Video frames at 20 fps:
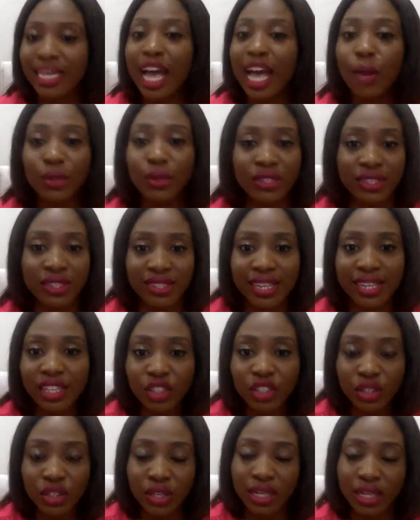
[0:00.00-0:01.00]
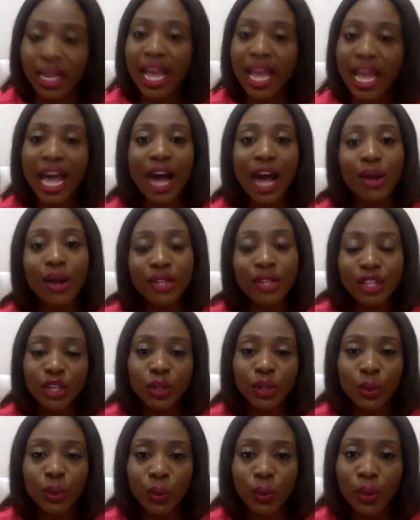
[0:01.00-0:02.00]
How was the session? How did
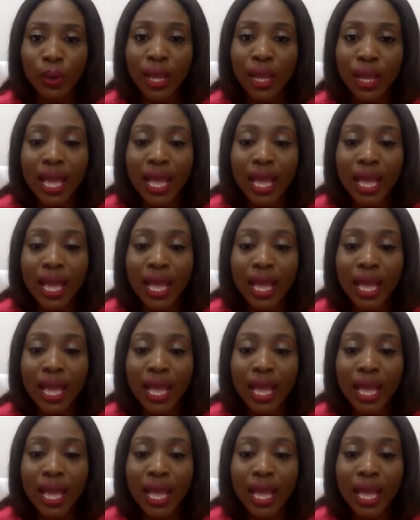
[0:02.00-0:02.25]
it go?